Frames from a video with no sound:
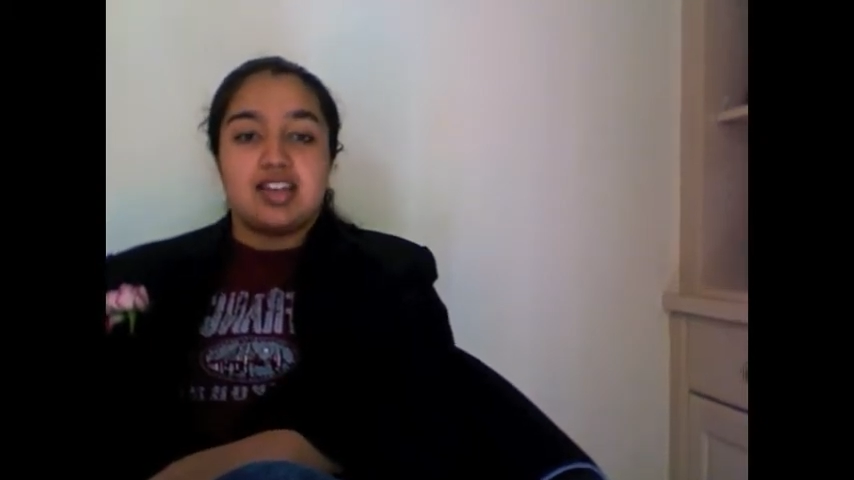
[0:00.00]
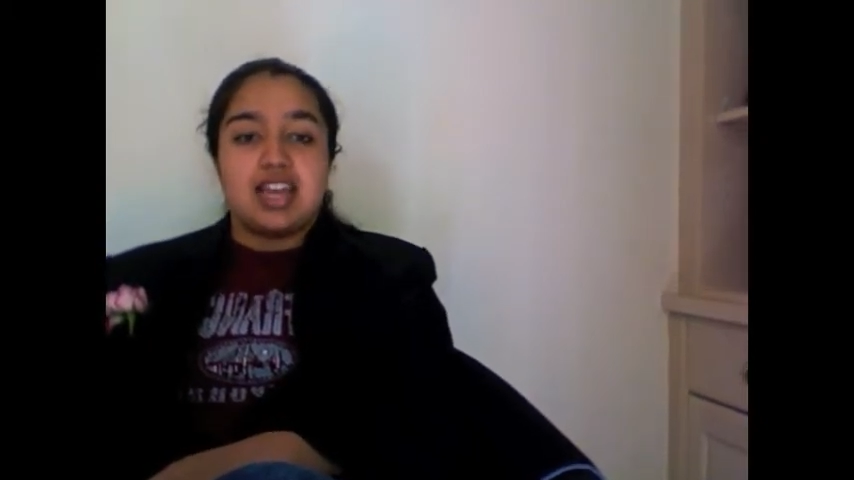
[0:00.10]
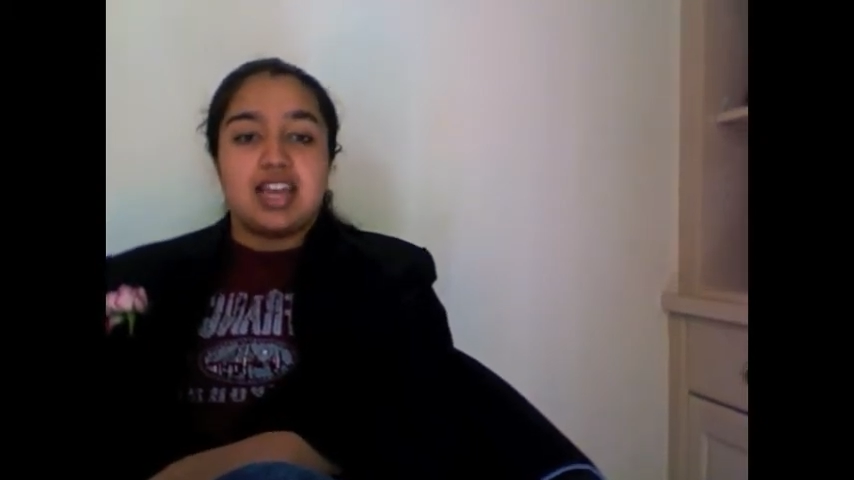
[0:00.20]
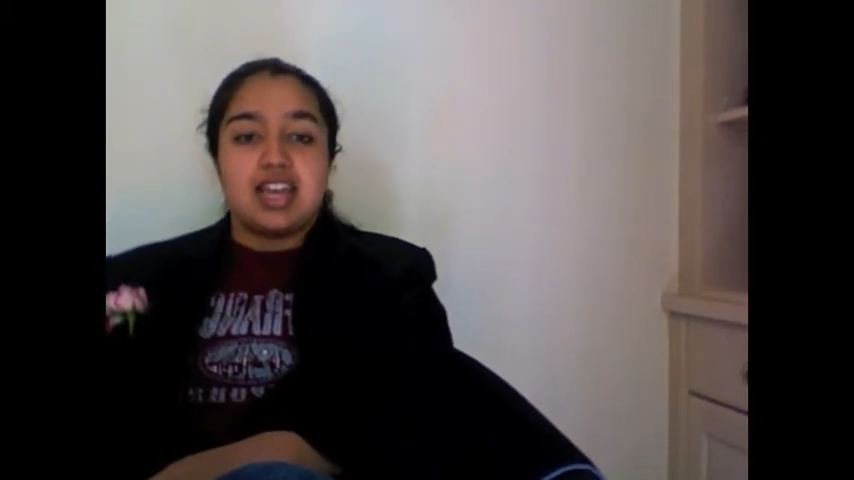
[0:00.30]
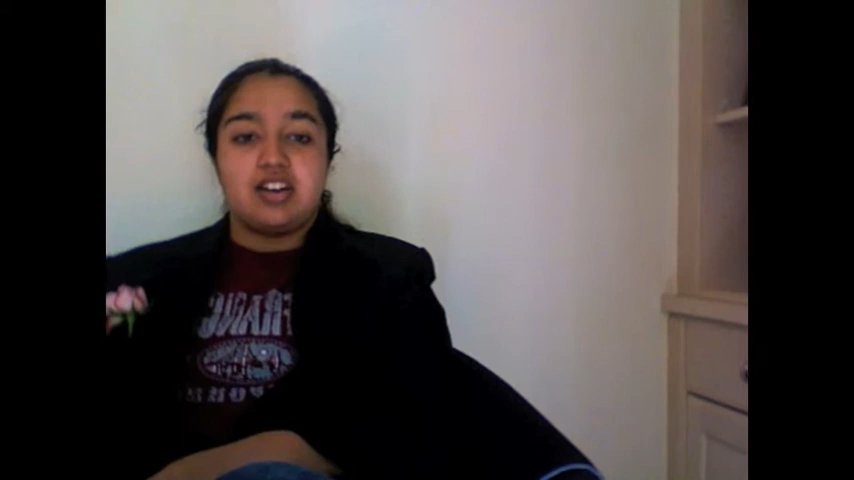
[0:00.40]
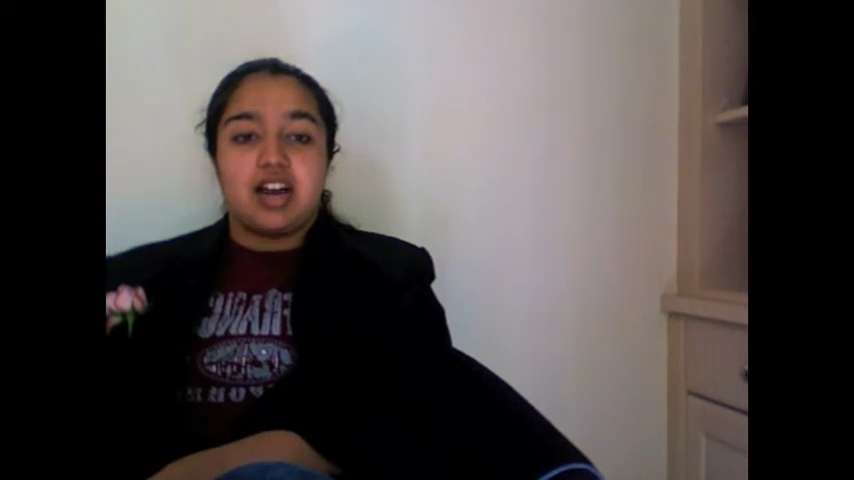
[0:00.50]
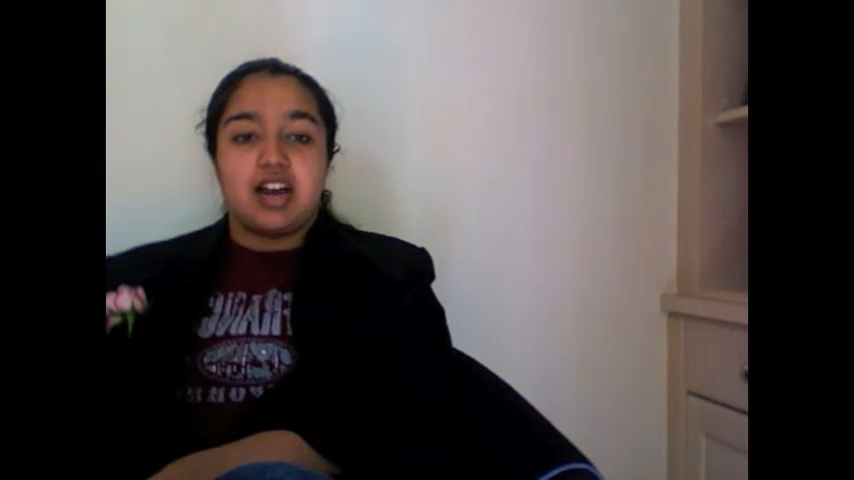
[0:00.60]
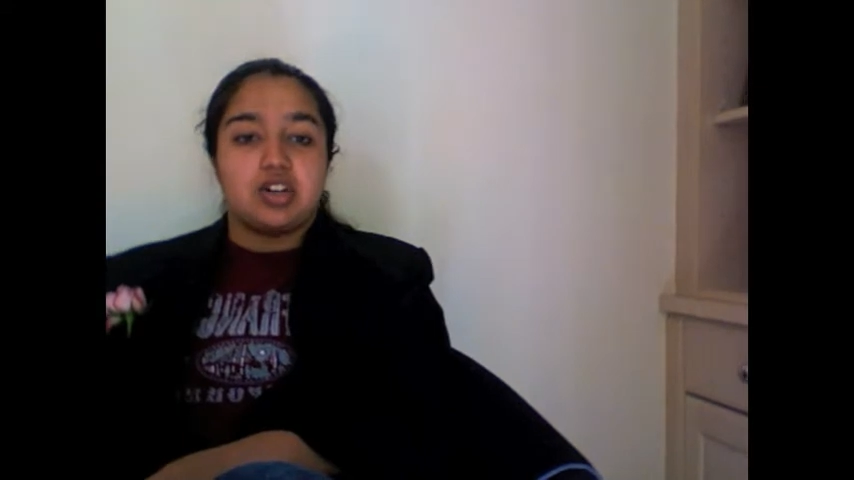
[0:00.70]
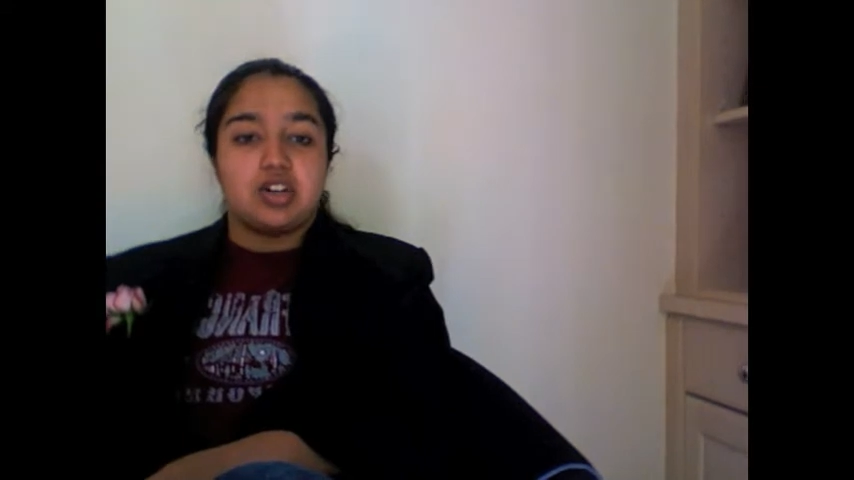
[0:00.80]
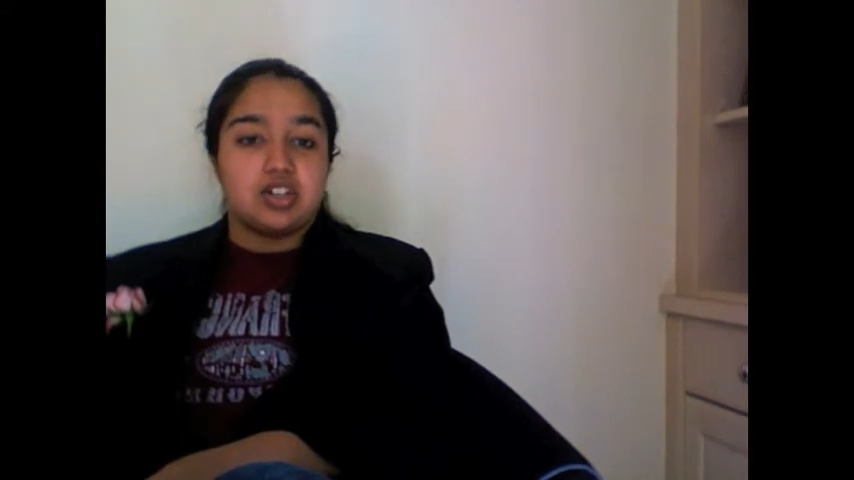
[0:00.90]
Taylor
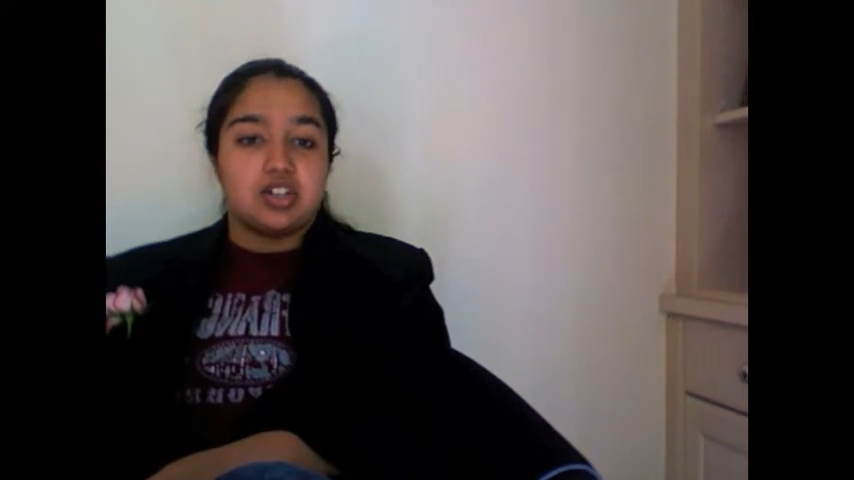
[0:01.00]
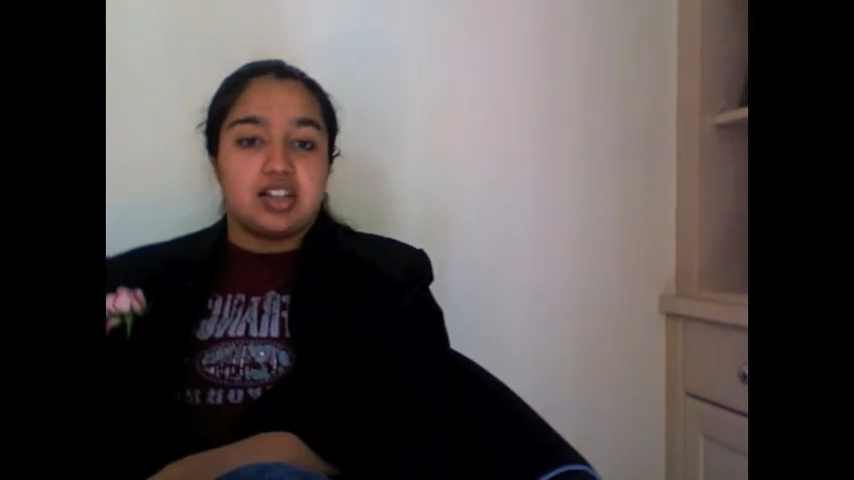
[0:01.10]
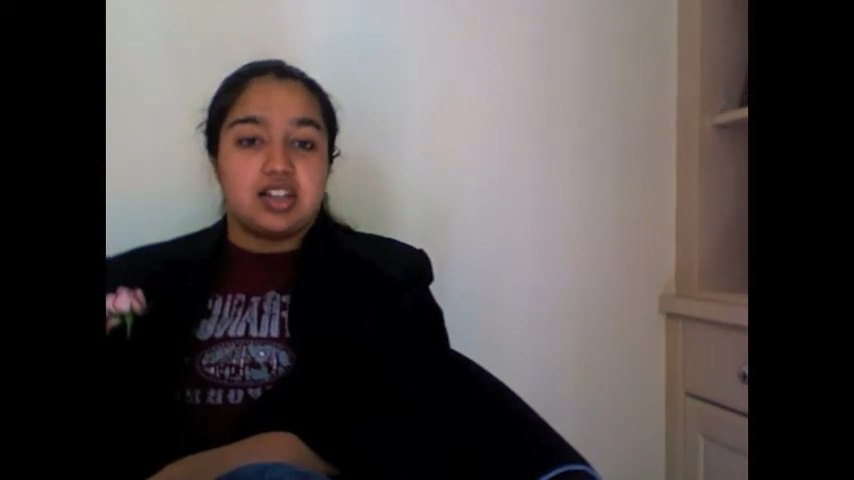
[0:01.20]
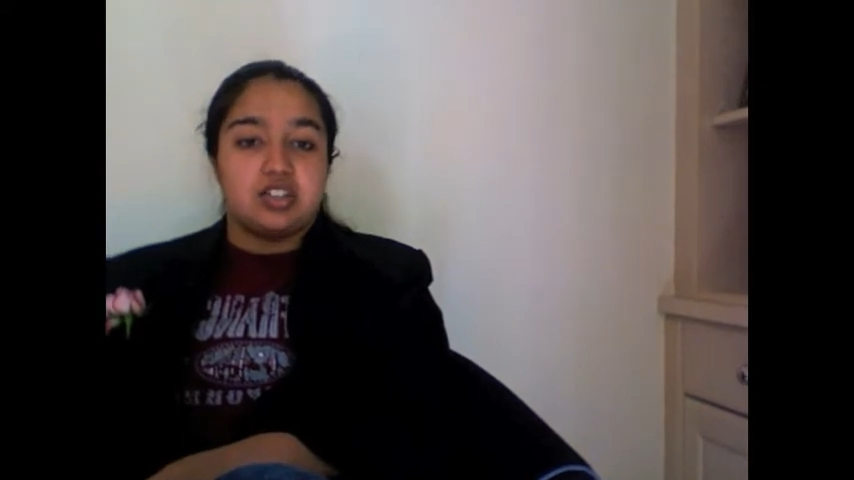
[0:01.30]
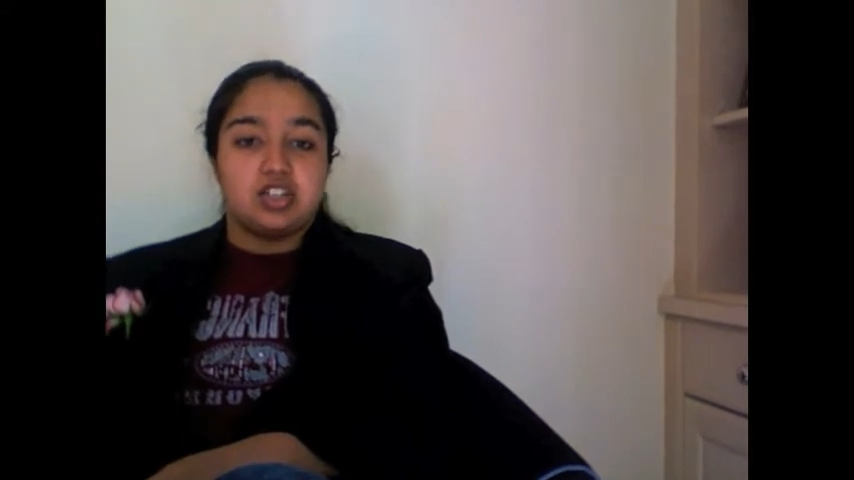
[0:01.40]
actually urged settlers